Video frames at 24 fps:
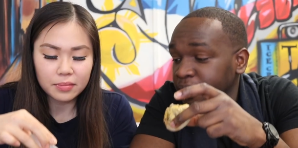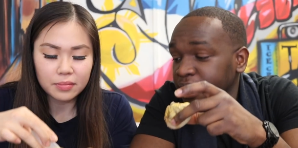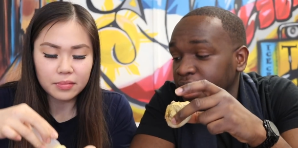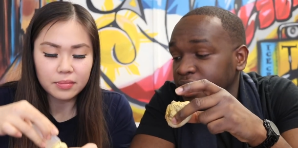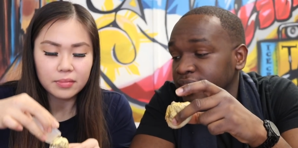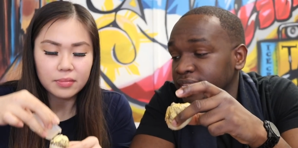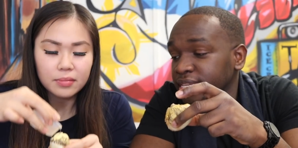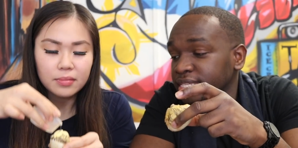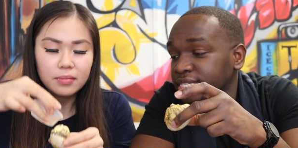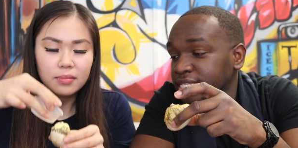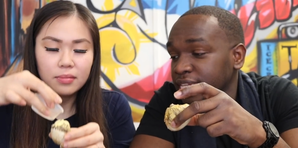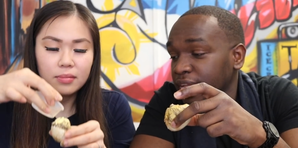Speaker 1: but I
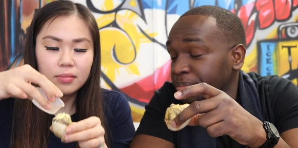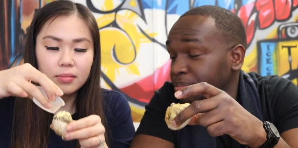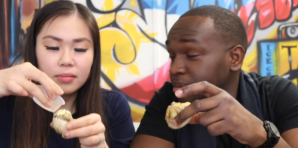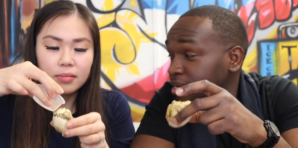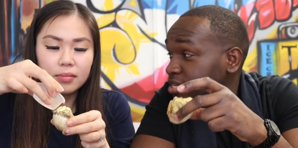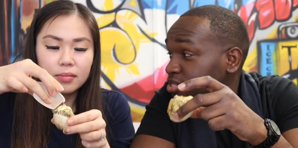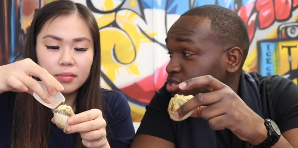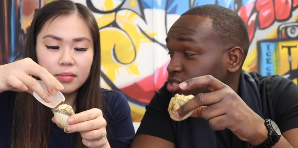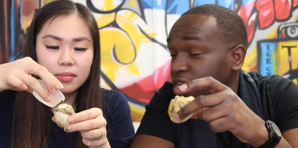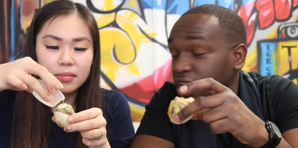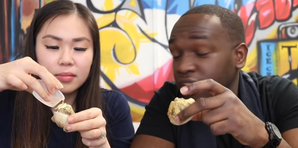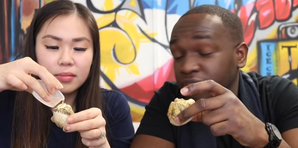did say I'm
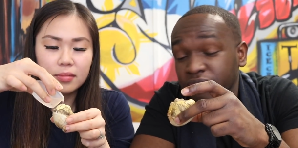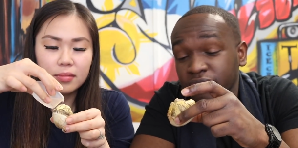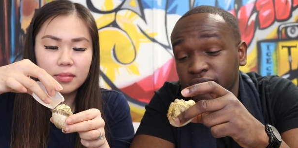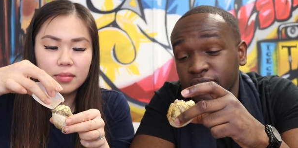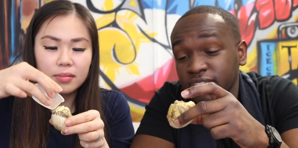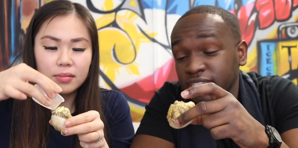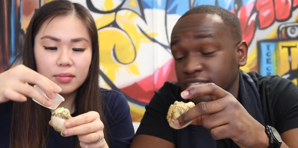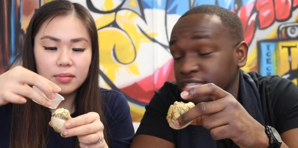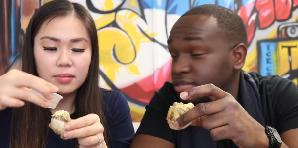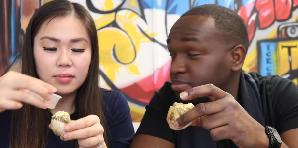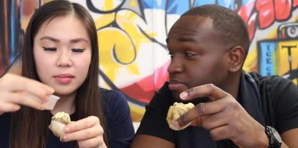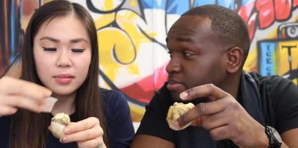gonna try for the
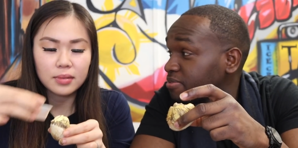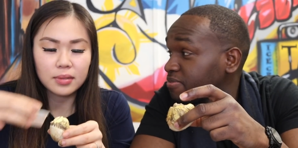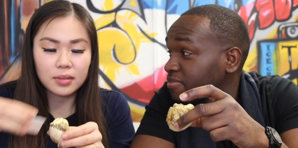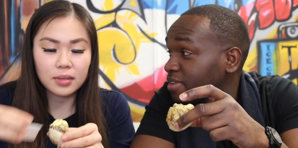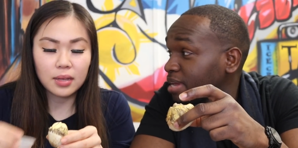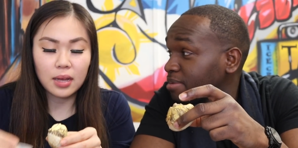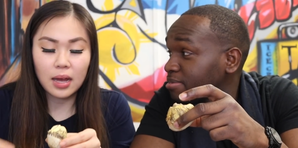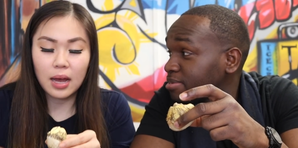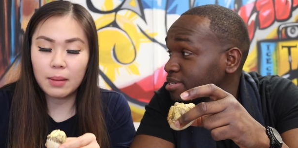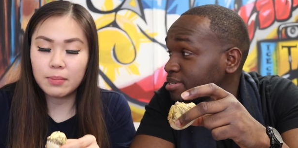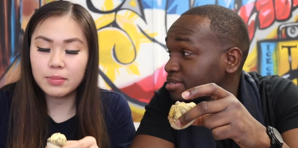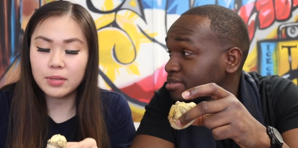Ges Bee
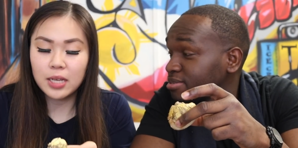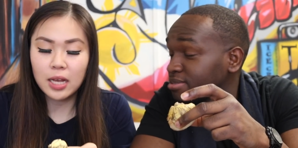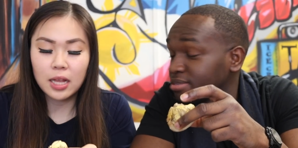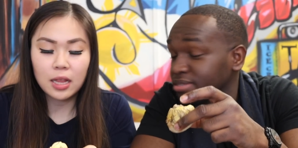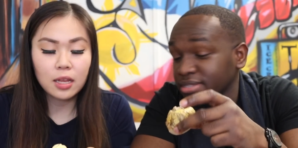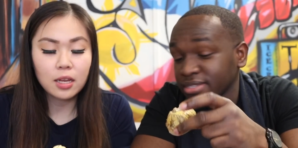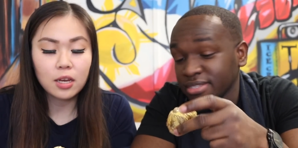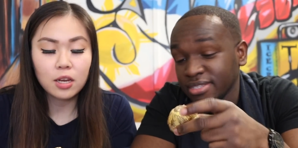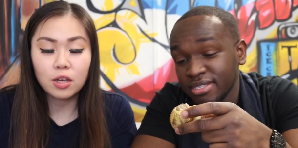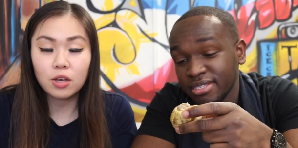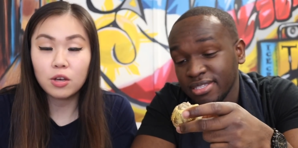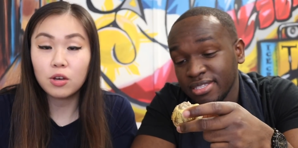family. I'm though.
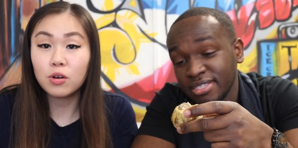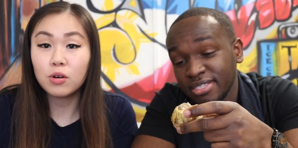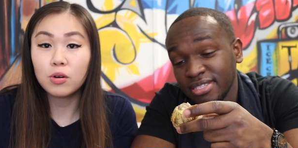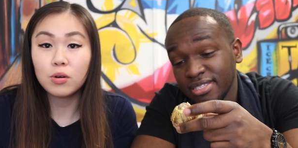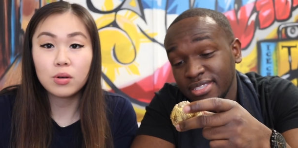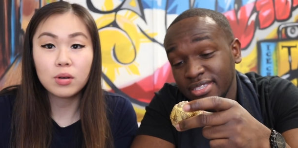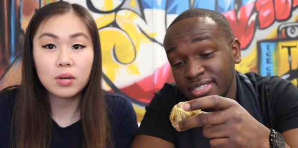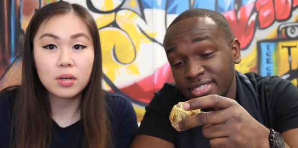telling you.